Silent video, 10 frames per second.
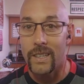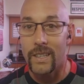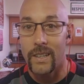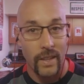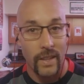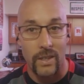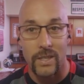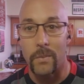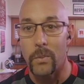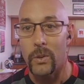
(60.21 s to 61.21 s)
can, like you
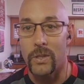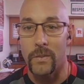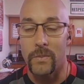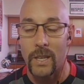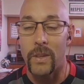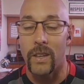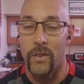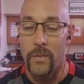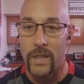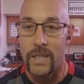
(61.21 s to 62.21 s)
said, pull something
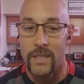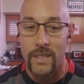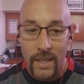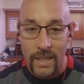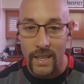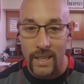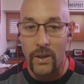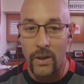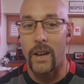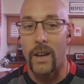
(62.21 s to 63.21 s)
from this
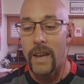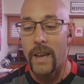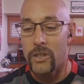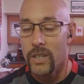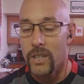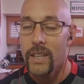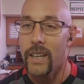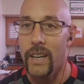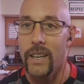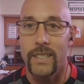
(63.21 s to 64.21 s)
EFL Cup match
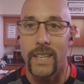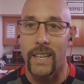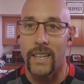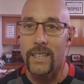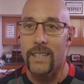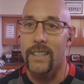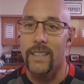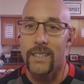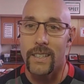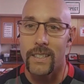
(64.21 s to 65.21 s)
and take it
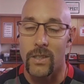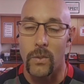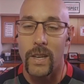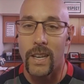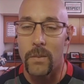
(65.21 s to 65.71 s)
into the